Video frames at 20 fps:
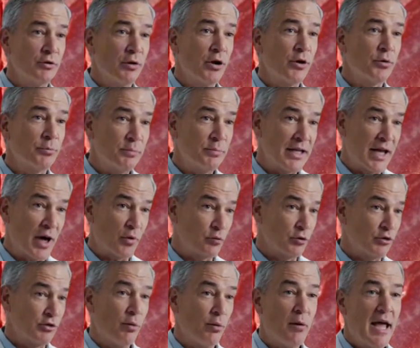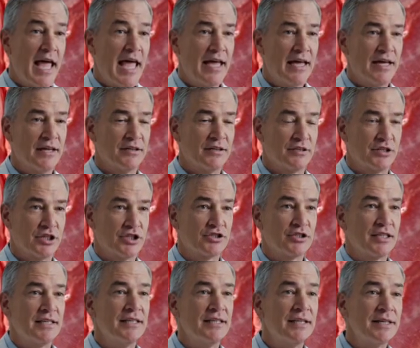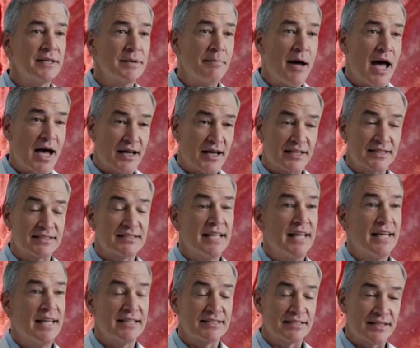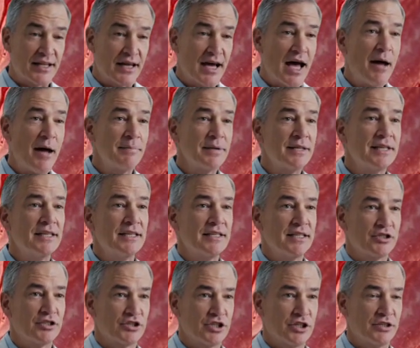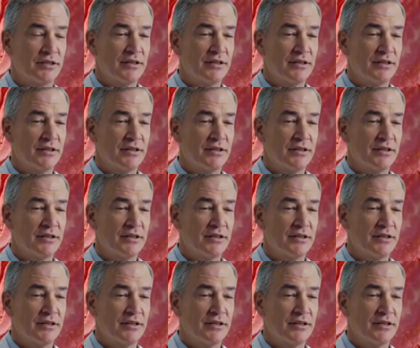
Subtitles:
That single act wakes the liver, reactivates digestion,